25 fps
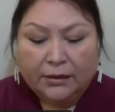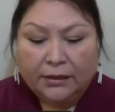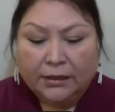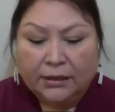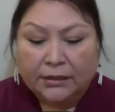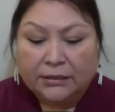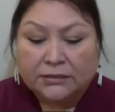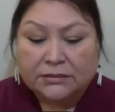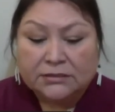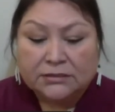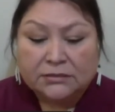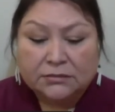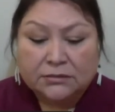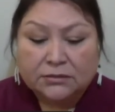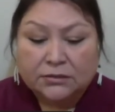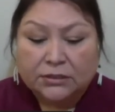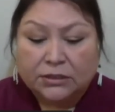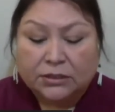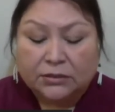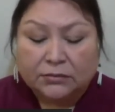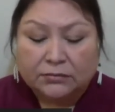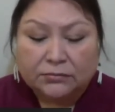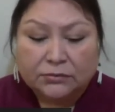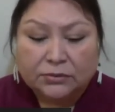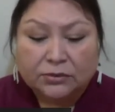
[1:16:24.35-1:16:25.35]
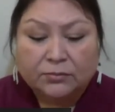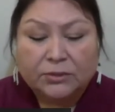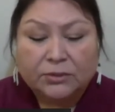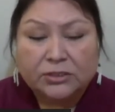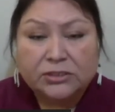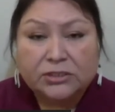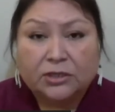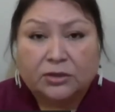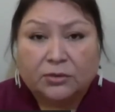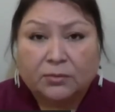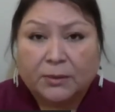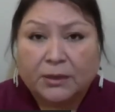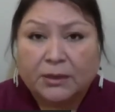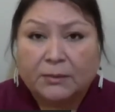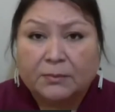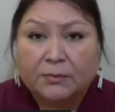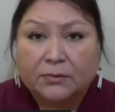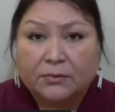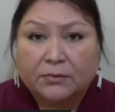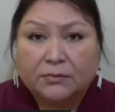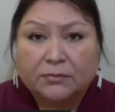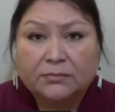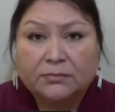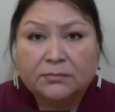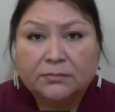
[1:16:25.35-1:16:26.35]
and, you know, numerous other
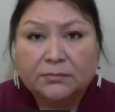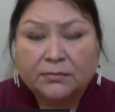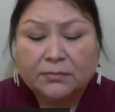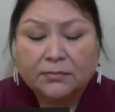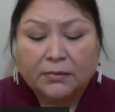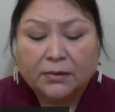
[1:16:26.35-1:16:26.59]
people.